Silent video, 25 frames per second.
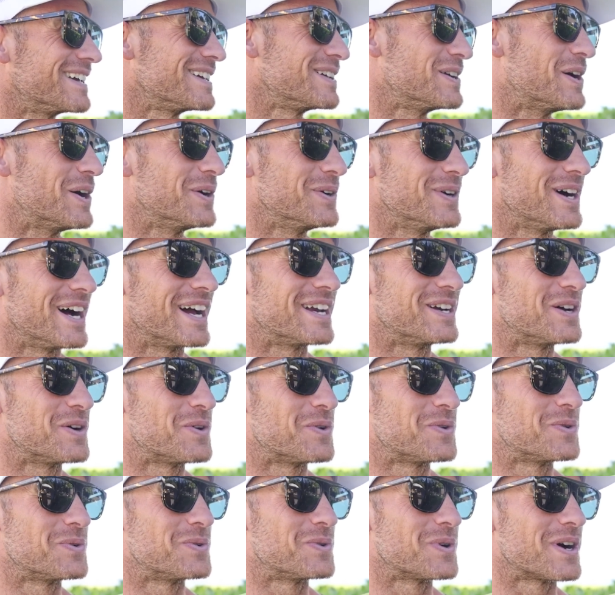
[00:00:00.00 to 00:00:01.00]
you know, I
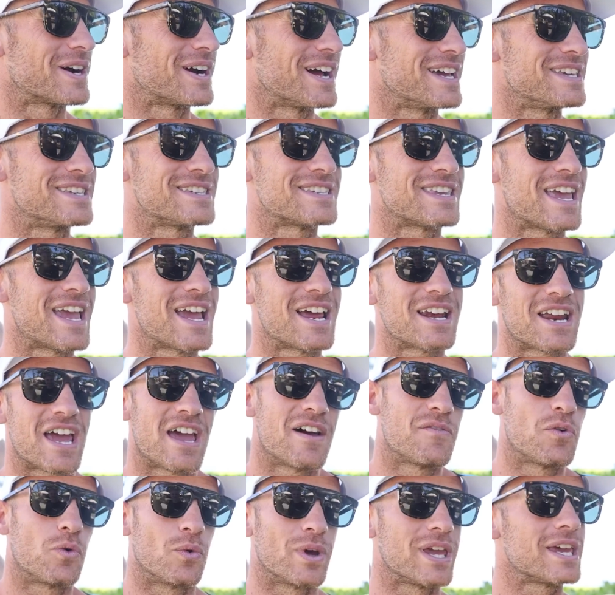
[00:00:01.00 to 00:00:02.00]
know where I stand.
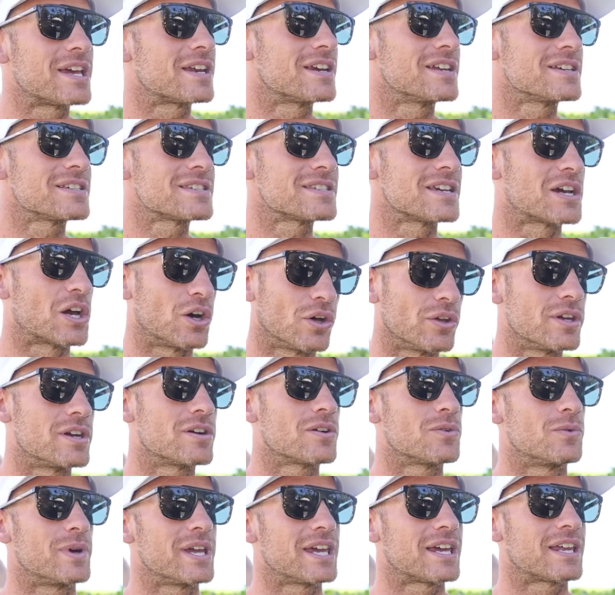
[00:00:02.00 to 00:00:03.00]
I have a weakness, a
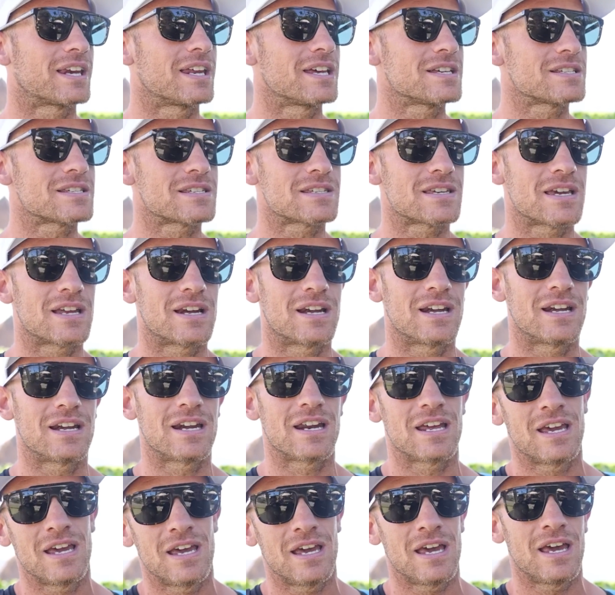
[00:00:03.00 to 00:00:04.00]
clear weakness,
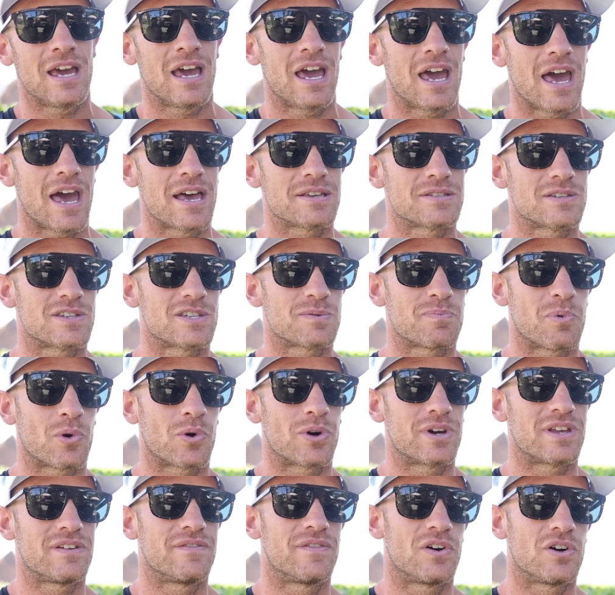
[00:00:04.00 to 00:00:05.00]
and as a
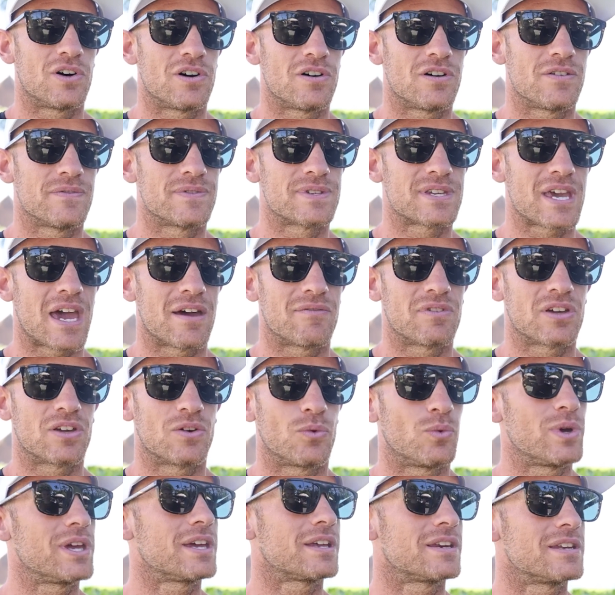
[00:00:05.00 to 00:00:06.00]
sport evolves,
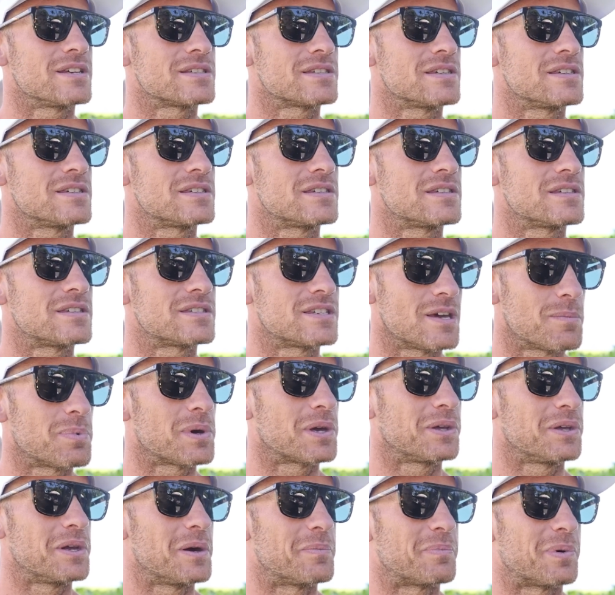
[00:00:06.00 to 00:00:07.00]
having a weakness is
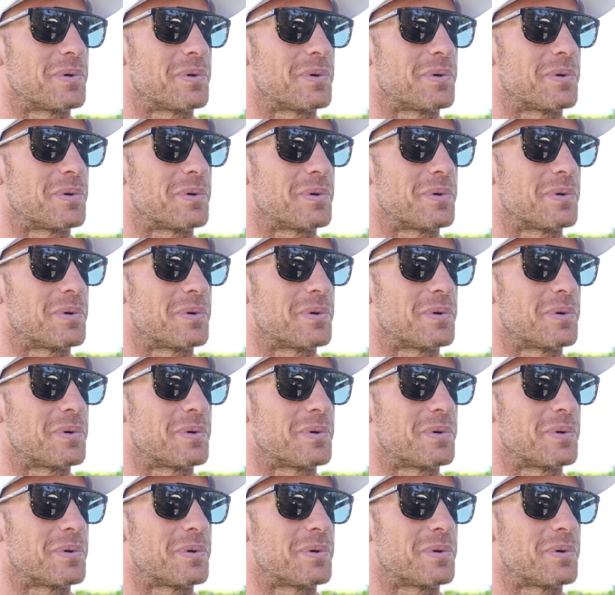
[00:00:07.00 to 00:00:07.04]
typically